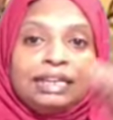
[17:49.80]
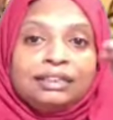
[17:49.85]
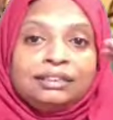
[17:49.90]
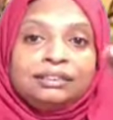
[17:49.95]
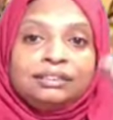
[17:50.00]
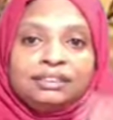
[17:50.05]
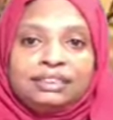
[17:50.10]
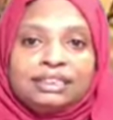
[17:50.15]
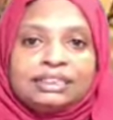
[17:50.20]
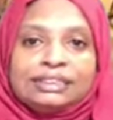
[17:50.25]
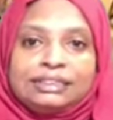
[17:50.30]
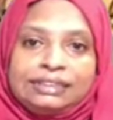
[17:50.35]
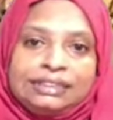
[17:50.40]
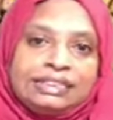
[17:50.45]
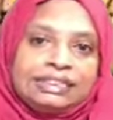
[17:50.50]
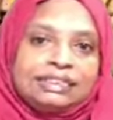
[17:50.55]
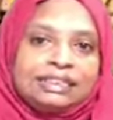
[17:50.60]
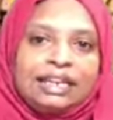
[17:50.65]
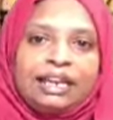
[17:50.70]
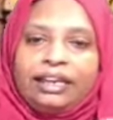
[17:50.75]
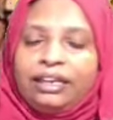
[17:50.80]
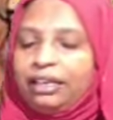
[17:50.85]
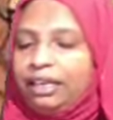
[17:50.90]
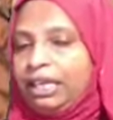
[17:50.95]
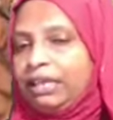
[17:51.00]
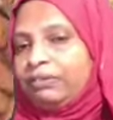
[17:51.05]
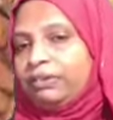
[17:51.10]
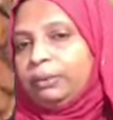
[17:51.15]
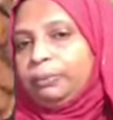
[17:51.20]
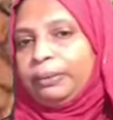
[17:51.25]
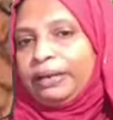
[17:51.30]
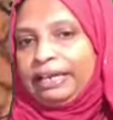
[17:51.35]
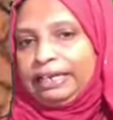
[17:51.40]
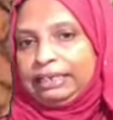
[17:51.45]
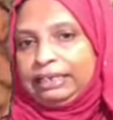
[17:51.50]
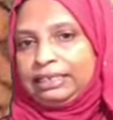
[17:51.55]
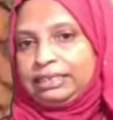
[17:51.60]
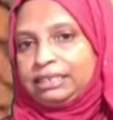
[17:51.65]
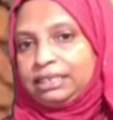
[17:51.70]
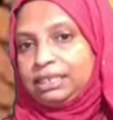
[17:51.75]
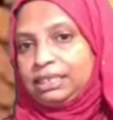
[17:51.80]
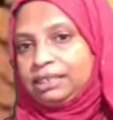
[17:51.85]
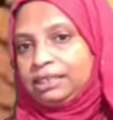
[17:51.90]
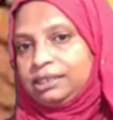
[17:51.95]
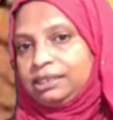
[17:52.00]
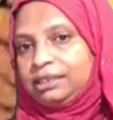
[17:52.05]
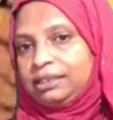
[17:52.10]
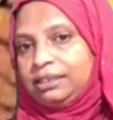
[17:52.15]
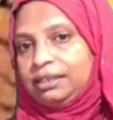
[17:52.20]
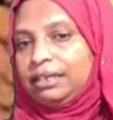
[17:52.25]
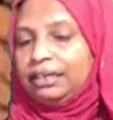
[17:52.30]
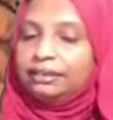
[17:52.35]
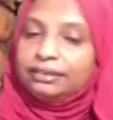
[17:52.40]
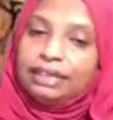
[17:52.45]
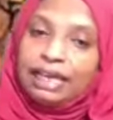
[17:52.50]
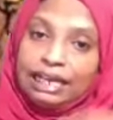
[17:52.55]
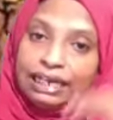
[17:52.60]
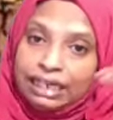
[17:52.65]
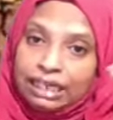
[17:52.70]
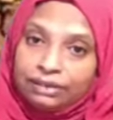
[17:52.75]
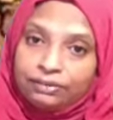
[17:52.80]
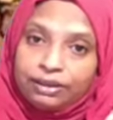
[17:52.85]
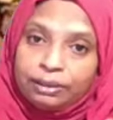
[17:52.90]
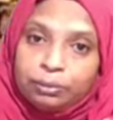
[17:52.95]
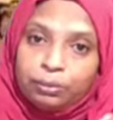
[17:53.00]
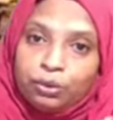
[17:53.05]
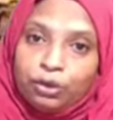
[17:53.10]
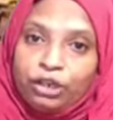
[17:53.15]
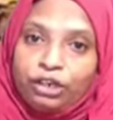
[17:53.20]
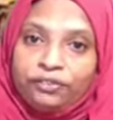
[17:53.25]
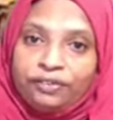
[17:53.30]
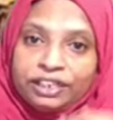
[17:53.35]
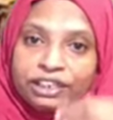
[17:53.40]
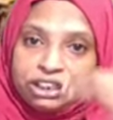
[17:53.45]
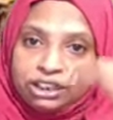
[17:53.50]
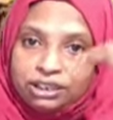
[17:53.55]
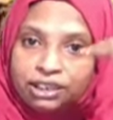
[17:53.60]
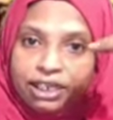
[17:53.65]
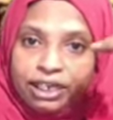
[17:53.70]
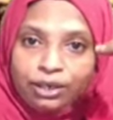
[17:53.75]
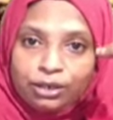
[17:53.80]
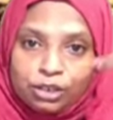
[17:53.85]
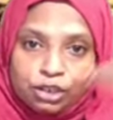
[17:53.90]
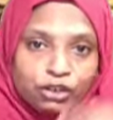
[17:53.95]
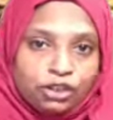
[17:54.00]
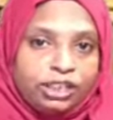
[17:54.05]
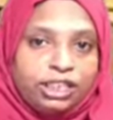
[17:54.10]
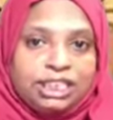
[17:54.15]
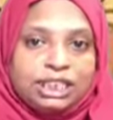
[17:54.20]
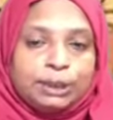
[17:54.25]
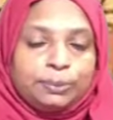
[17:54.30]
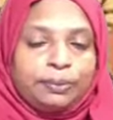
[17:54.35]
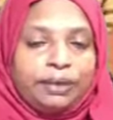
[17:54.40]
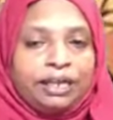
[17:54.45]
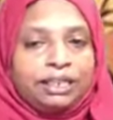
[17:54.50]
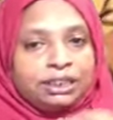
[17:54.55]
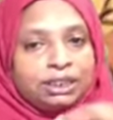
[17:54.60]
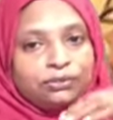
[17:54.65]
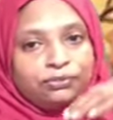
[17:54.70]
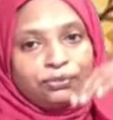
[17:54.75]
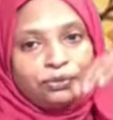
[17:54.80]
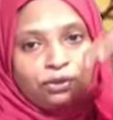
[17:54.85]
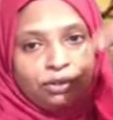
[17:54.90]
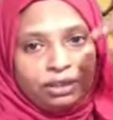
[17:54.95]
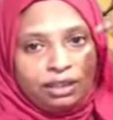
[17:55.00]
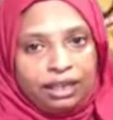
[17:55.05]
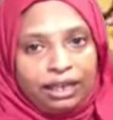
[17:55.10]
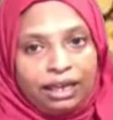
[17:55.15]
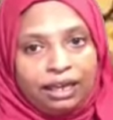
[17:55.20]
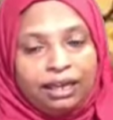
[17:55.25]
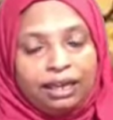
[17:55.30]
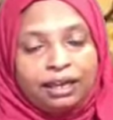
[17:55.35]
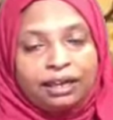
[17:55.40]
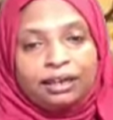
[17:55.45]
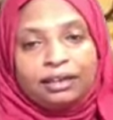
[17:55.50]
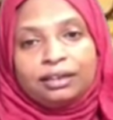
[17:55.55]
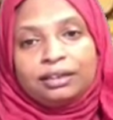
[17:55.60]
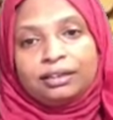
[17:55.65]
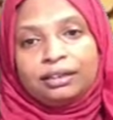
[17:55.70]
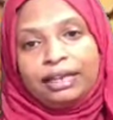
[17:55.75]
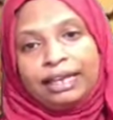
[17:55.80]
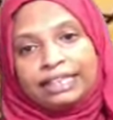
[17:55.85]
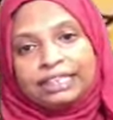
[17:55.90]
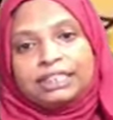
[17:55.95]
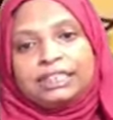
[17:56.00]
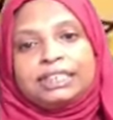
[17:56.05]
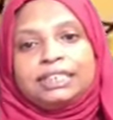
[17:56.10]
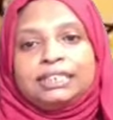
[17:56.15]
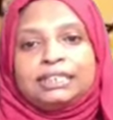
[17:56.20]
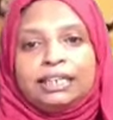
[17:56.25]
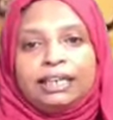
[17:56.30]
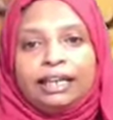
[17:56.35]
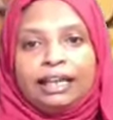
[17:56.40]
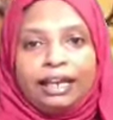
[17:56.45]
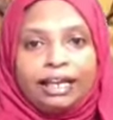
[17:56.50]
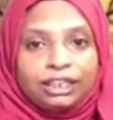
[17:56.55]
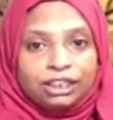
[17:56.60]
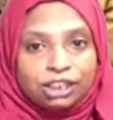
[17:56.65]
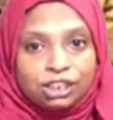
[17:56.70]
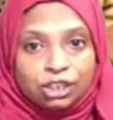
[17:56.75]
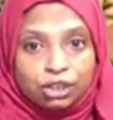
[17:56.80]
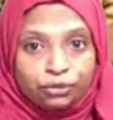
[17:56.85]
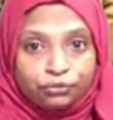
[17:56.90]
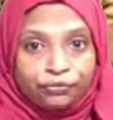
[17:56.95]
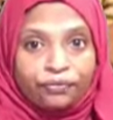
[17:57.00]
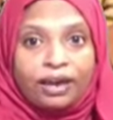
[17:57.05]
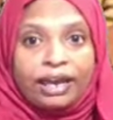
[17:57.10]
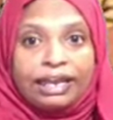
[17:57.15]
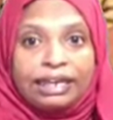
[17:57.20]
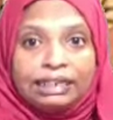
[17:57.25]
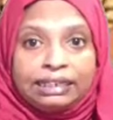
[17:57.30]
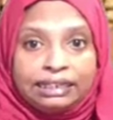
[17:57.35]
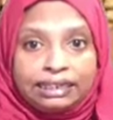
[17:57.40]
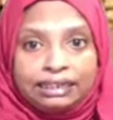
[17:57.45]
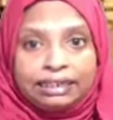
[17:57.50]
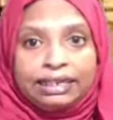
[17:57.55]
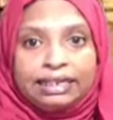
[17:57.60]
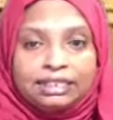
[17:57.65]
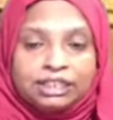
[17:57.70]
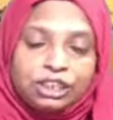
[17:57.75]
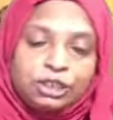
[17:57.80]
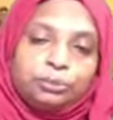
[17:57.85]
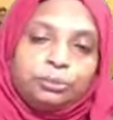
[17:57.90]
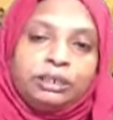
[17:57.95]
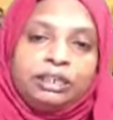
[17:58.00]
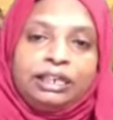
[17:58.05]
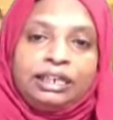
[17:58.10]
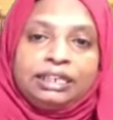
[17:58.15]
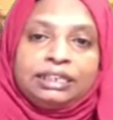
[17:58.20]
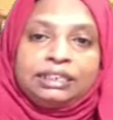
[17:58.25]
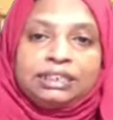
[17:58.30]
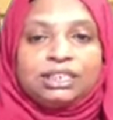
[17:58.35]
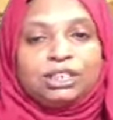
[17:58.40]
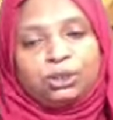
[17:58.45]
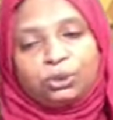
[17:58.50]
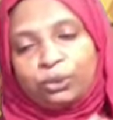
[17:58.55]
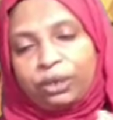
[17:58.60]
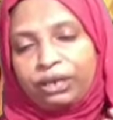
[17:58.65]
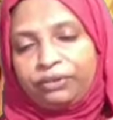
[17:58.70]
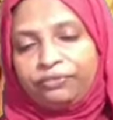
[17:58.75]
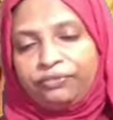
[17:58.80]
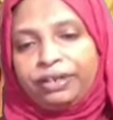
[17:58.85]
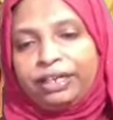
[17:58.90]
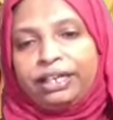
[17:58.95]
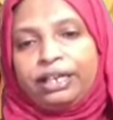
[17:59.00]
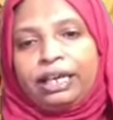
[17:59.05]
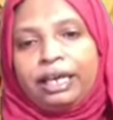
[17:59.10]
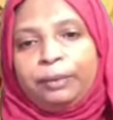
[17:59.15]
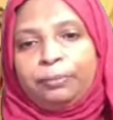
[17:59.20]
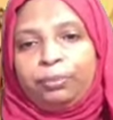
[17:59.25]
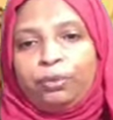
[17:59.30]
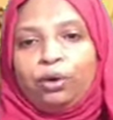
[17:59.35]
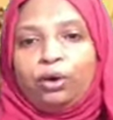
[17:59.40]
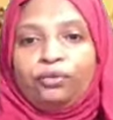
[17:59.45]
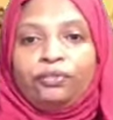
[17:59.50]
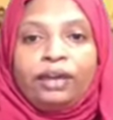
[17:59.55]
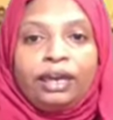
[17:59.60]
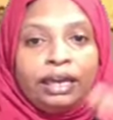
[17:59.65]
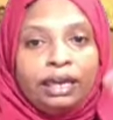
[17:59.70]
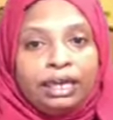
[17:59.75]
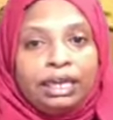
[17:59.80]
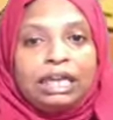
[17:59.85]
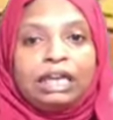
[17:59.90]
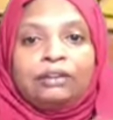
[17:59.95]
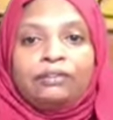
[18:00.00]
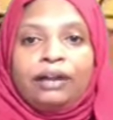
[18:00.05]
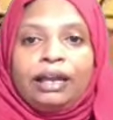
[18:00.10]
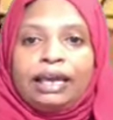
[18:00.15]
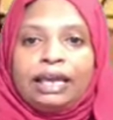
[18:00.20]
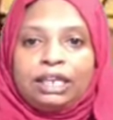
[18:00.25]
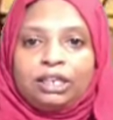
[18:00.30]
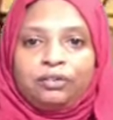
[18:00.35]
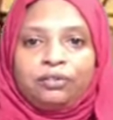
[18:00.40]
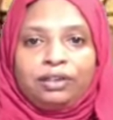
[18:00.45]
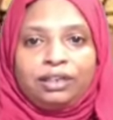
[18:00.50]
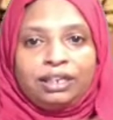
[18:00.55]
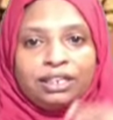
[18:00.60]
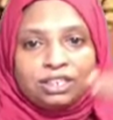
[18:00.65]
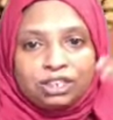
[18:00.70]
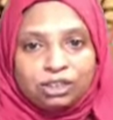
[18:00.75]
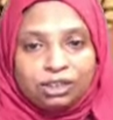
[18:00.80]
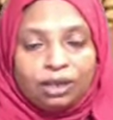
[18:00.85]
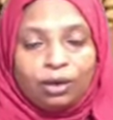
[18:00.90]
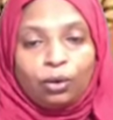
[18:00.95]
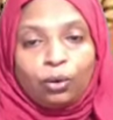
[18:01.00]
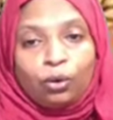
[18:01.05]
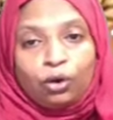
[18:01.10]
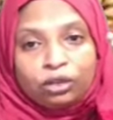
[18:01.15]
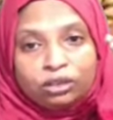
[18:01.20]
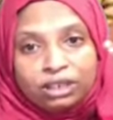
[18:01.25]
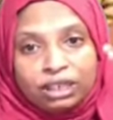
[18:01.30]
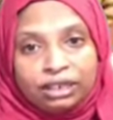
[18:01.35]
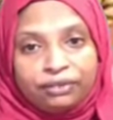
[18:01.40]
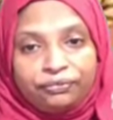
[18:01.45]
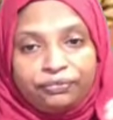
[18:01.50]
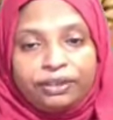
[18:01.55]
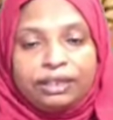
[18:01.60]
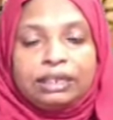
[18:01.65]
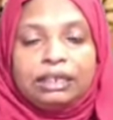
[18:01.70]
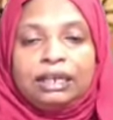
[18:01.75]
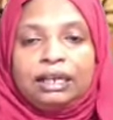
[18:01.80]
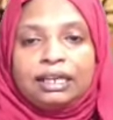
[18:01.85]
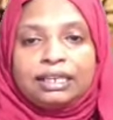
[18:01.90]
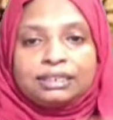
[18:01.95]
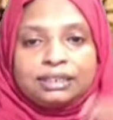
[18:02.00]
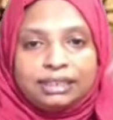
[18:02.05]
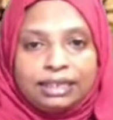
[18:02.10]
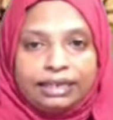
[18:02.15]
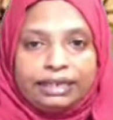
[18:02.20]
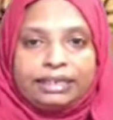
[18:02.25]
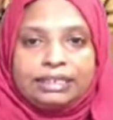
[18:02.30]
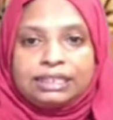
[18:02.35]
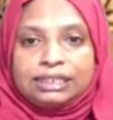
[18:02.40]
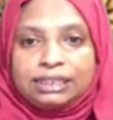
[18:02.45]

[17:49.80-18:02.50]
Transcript: injustice and evil practices. That give a motivation and also inspiration for the next generation to fight against Britishers or every type of evil activities or the difficulties that